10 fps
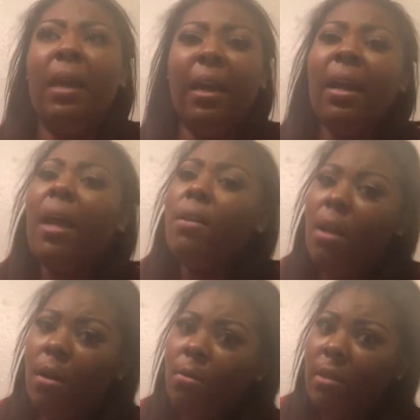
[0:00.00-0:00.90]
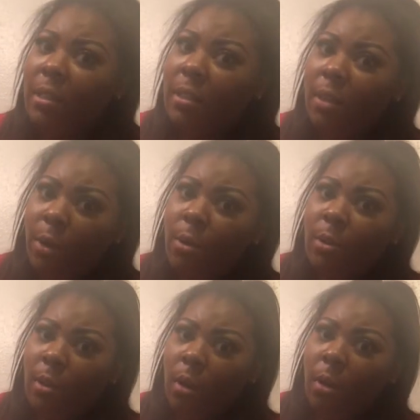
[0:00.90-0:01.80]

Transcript: And I know this girl saw